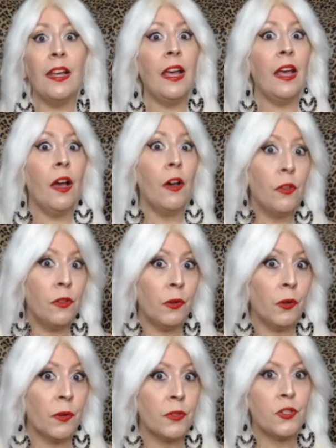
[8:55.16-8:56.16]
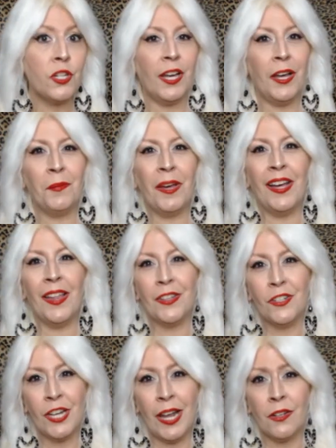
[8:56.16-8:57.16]
you could also check out my other channel.
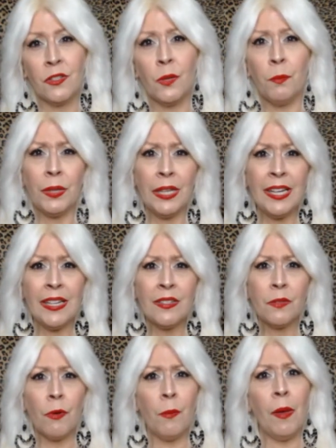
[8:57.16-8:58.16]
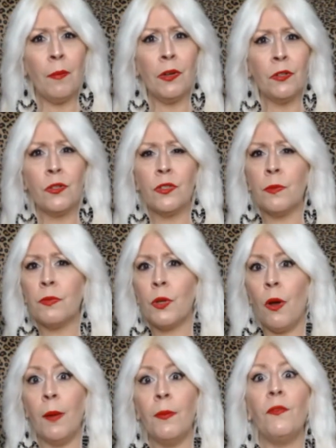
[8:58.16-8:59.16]
So please remember to subscribe if
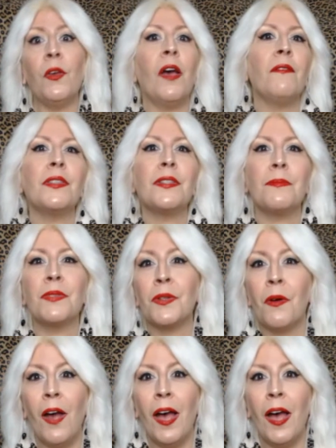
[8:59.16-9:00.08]
you haven't subscribed.